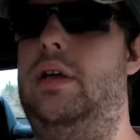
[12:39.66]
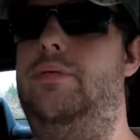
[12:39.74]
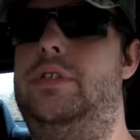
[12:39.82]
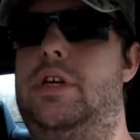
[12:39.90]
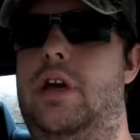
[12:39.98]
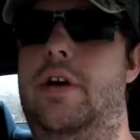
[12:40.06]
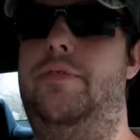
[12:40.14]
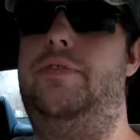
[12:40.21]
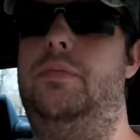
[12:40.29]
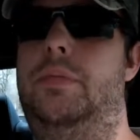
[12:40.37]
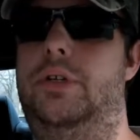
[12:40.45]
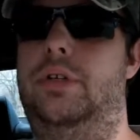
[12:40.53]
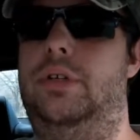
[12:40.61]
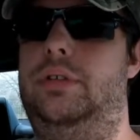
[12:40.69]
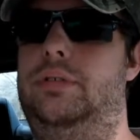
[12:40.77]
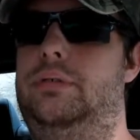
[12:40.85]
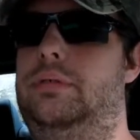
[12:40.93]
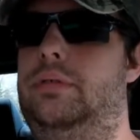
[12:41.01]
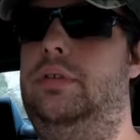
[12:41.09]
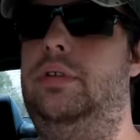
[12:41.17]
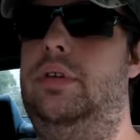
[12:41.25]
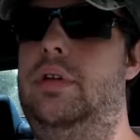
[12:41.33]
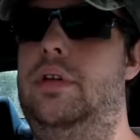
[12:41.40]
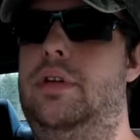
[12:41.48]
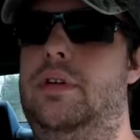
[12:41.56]
It was comfortable,
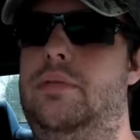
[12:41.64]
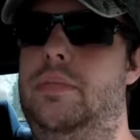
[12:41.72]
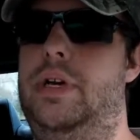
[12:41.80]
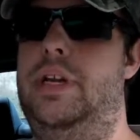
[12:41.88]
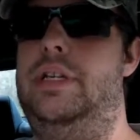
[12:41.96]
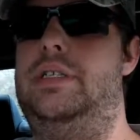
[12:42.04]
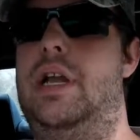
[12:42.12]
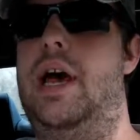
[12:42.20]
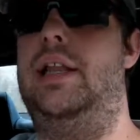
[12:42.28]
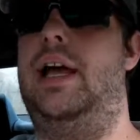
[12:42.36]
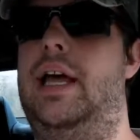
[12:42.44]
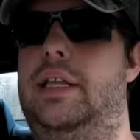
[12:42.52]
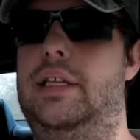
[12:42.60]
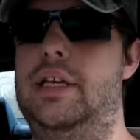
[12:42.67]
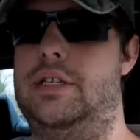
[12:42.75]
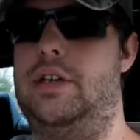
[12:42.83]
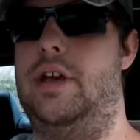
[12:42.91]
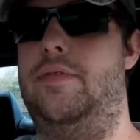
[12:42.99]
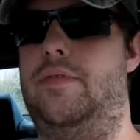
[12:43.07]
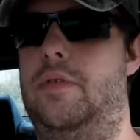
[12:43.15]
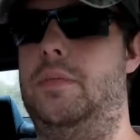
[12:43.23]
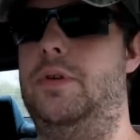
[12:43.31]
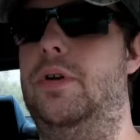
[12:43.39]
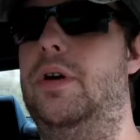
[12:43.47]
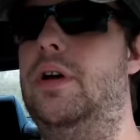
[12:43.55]
but it's not like this
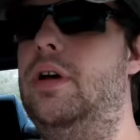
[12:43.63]
comfortable.